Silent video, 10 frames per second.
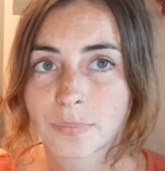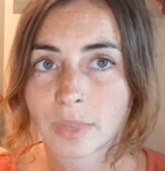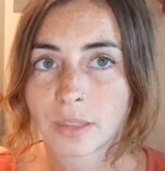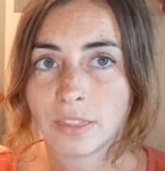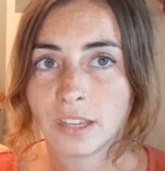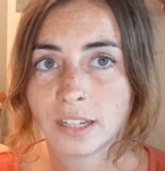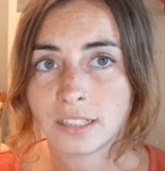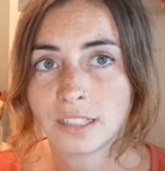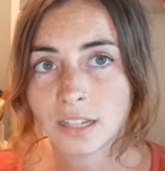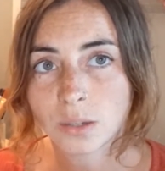The
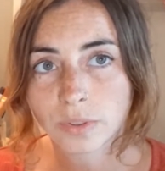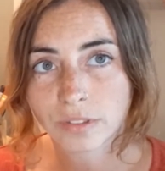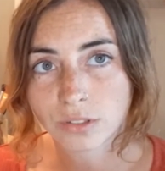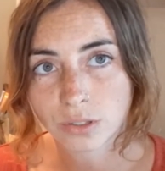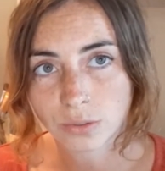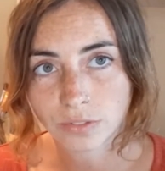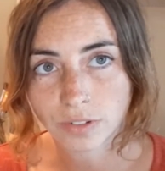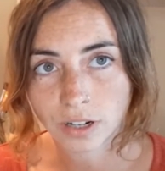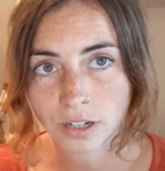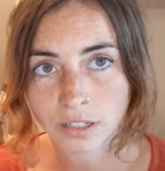idea with intuitive
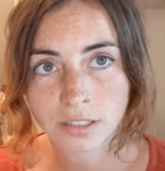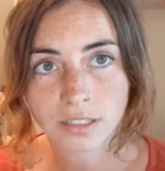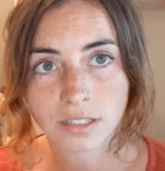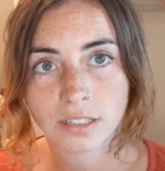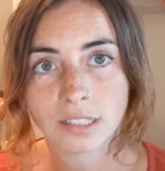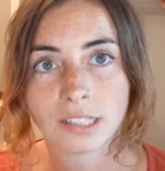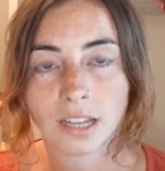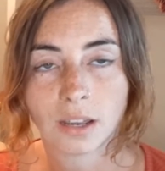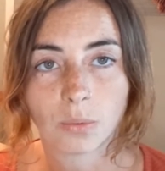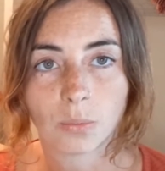art is
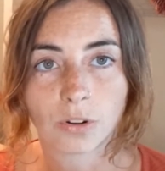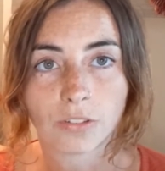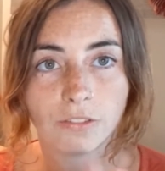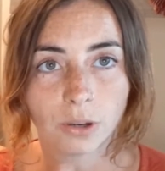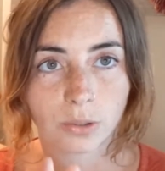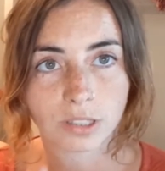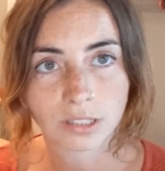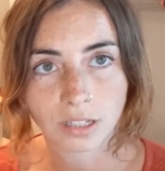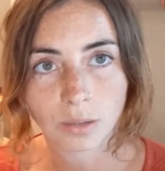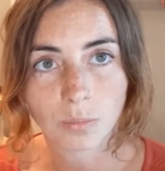that we're
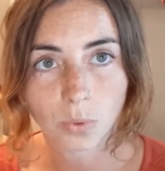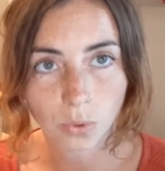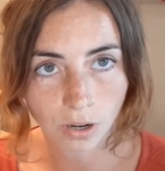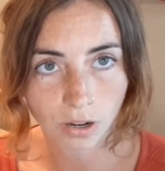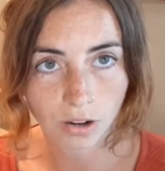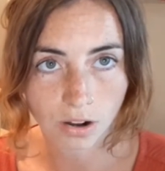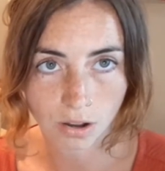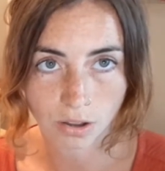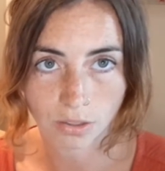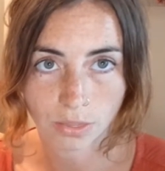focusing more
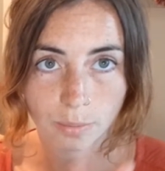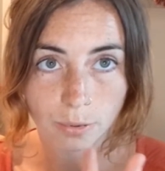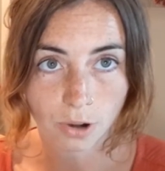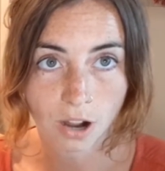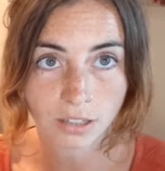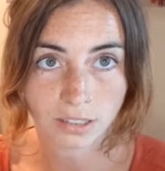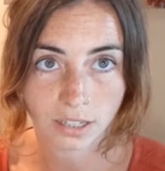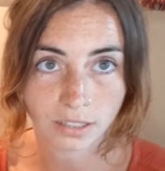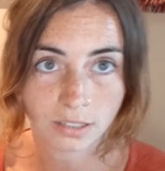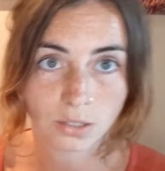on the
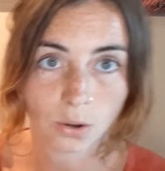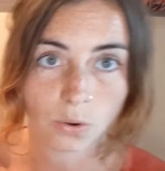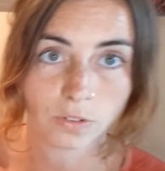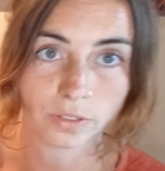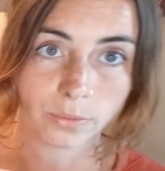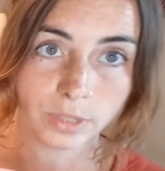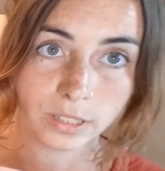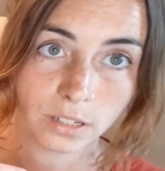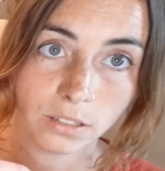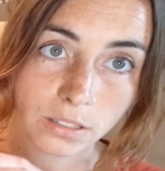process over the
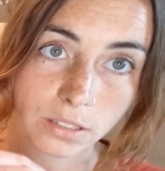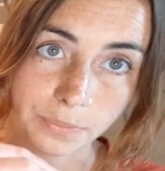result.